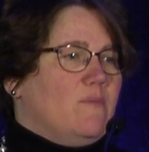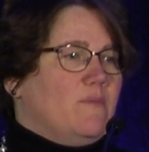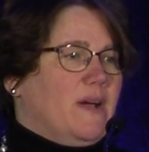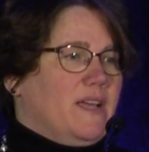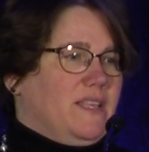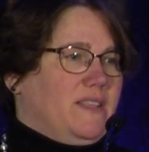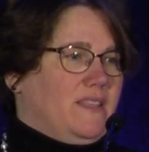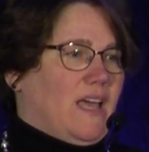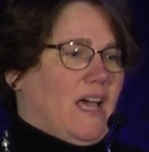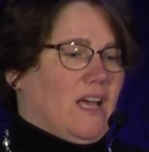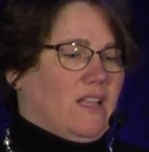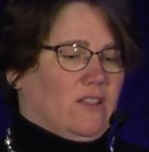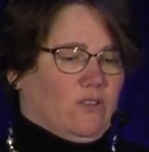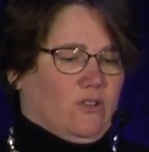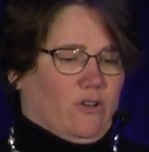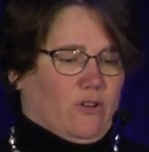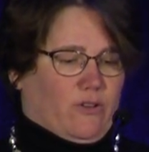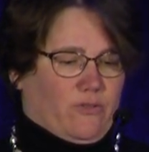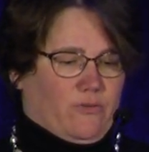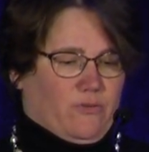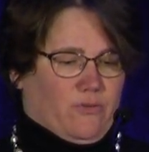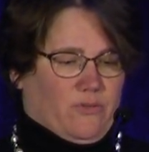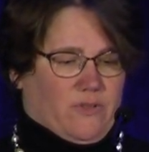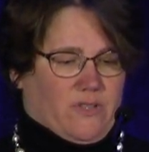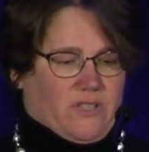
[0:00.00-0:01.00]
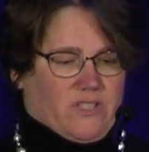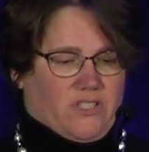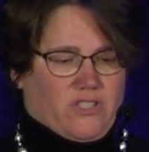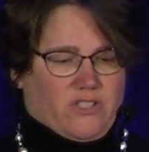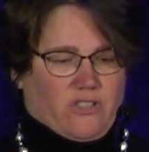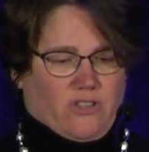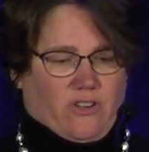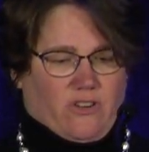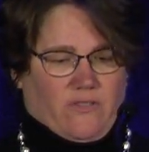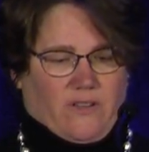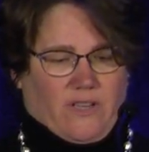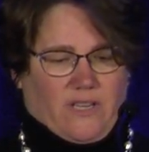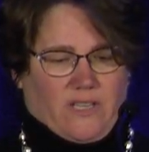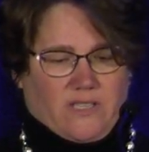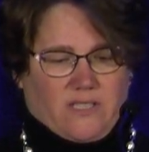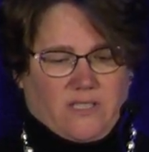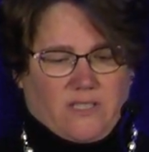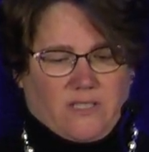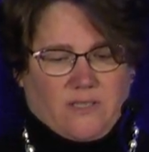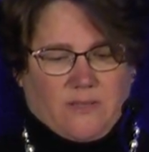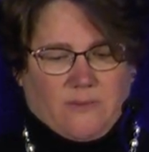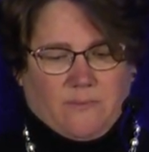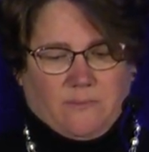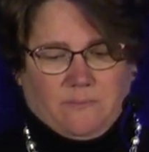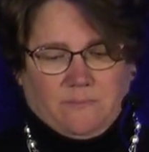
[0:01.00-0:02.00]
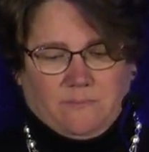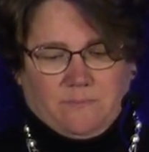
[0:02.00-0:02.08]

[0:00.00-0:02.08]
might that look through this service?